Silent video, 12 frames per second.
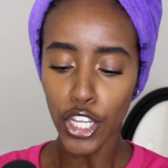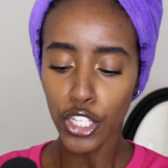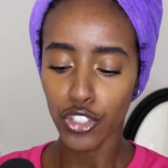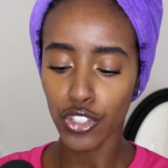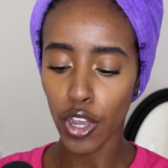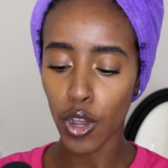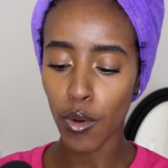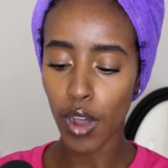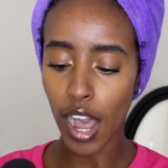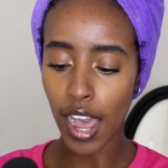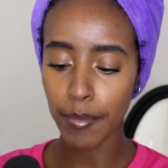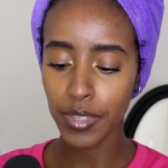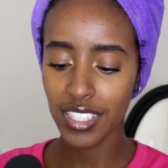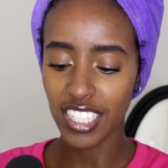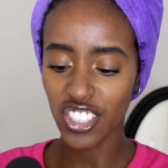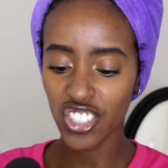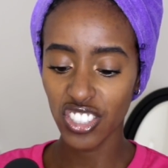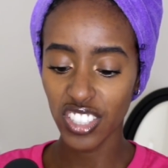So I'm
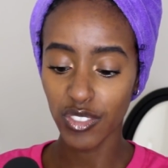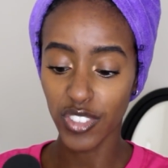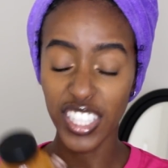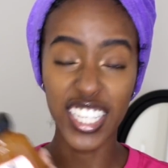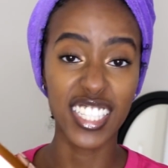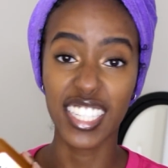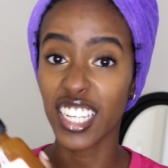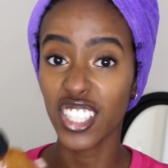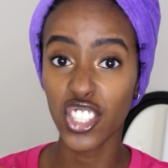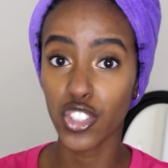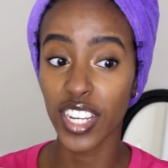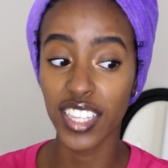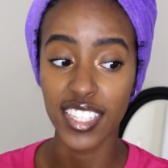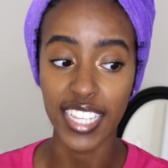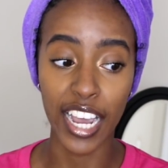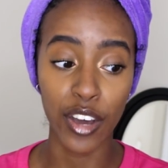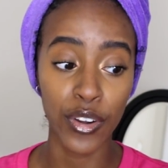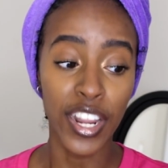essentially really excited to try this
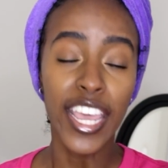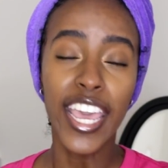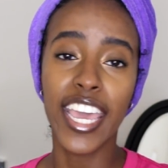out.